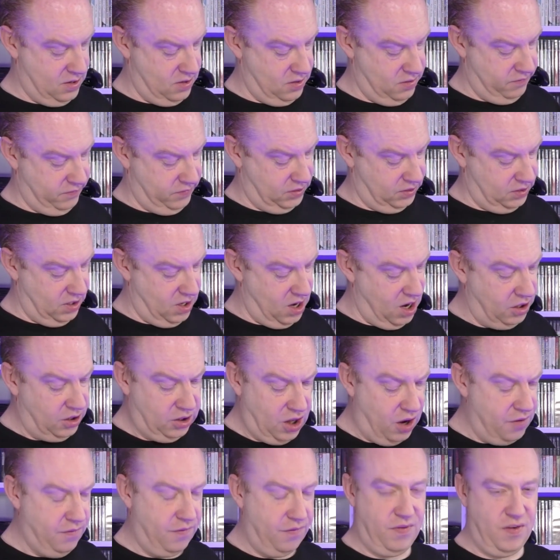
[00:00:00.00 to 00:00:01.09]
Obviously, I
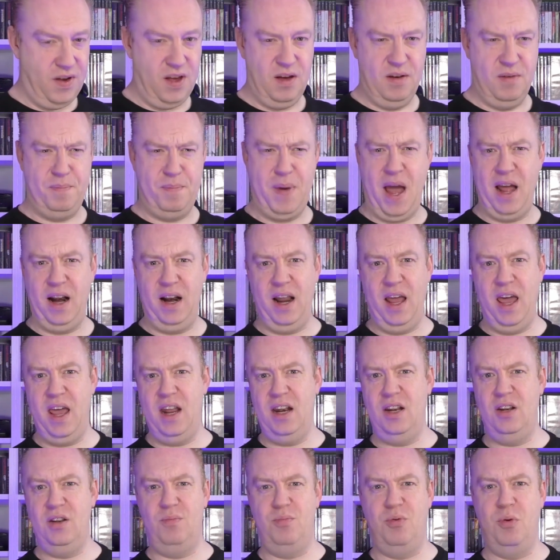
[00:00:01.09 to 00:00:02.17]
don't think, uh, back
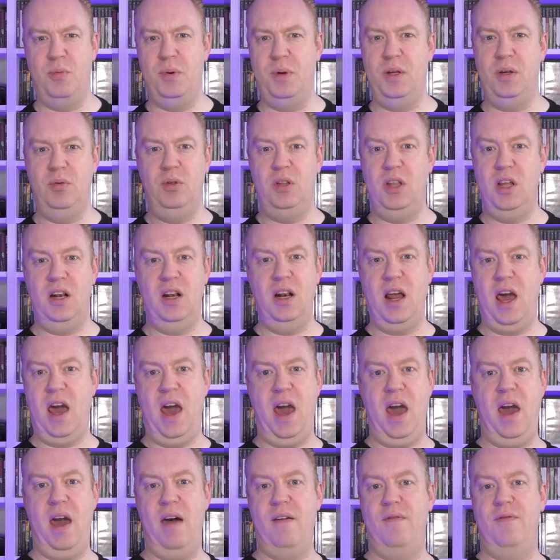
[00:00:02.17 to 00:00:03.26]
then, probably you didn't
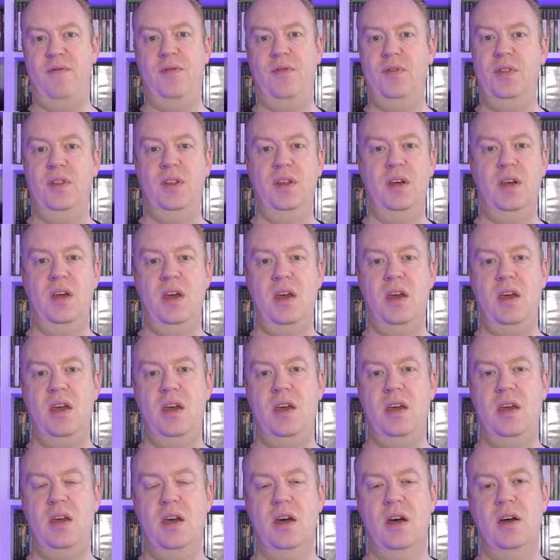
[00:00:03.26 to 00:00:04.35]
have
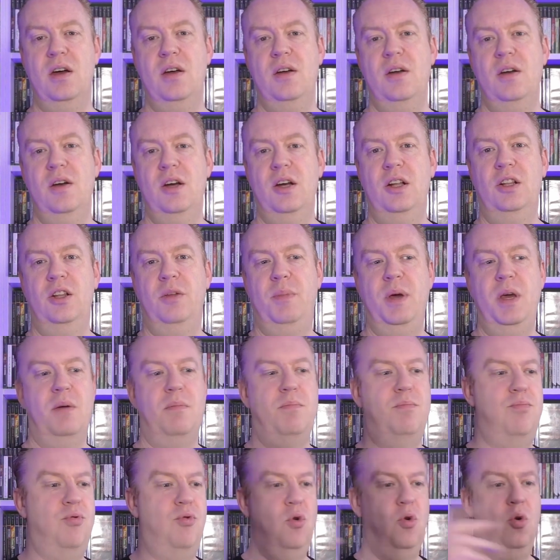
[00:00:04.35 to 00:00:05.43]
the, the big
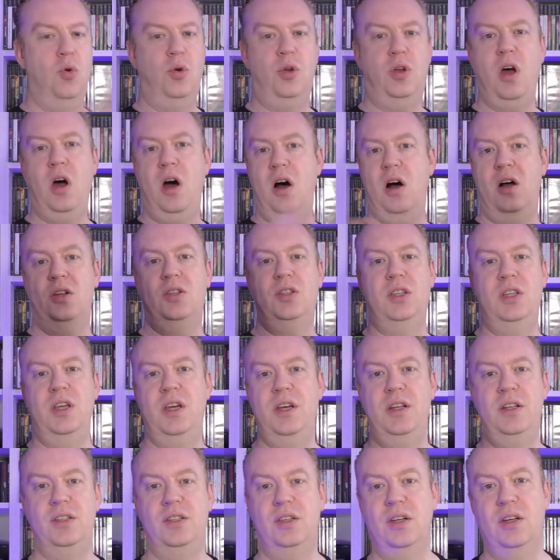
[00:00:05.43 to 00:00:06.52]

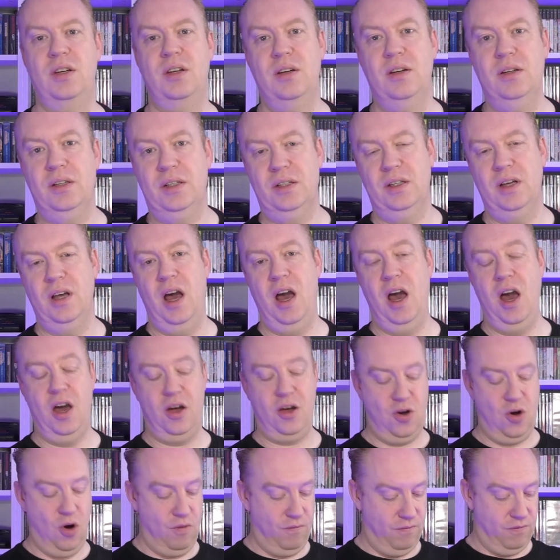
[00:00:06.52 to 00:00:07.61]
broadcasted uh,
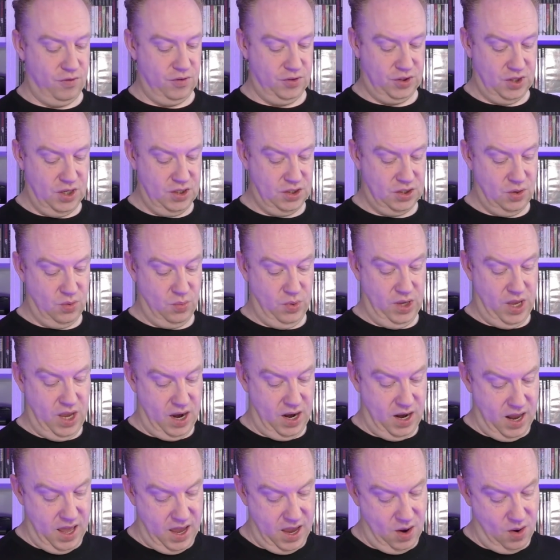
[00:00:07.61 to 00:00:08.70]
conferences that we
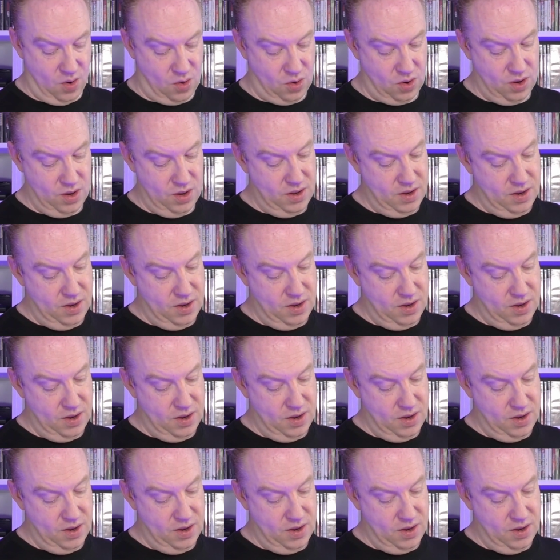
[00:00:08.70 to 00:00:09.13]
get now